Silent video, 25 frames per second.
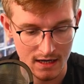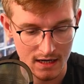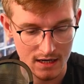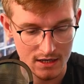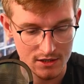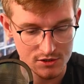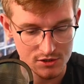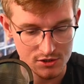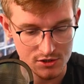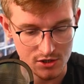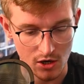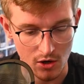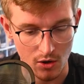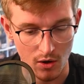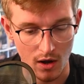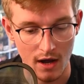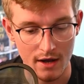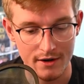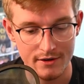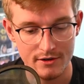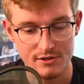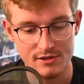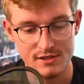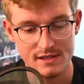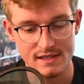So
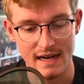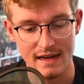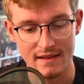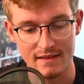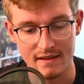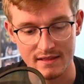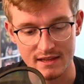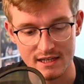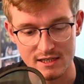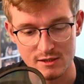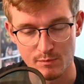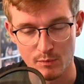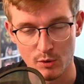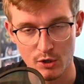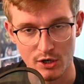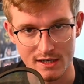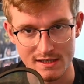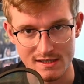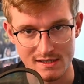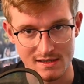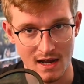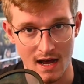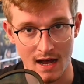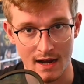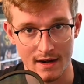understand that this book is
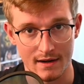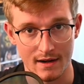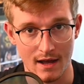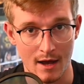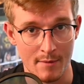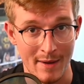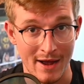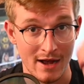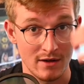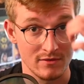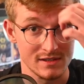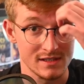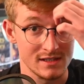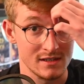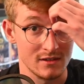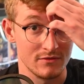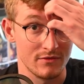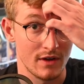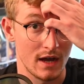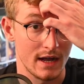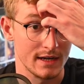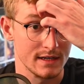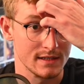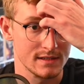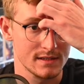not about
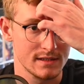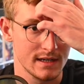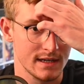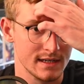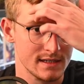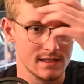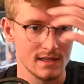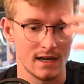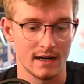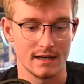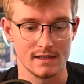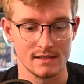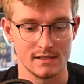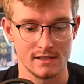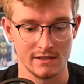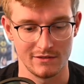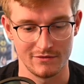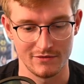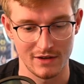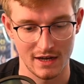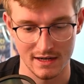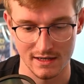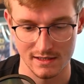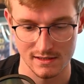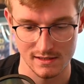Sylvanas. It's not a
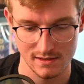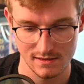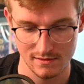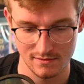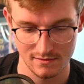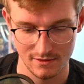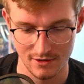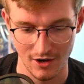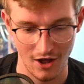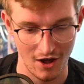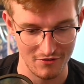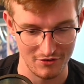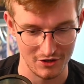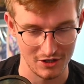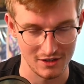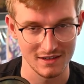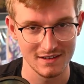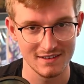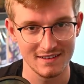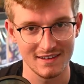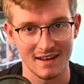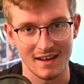Sylvanas novel.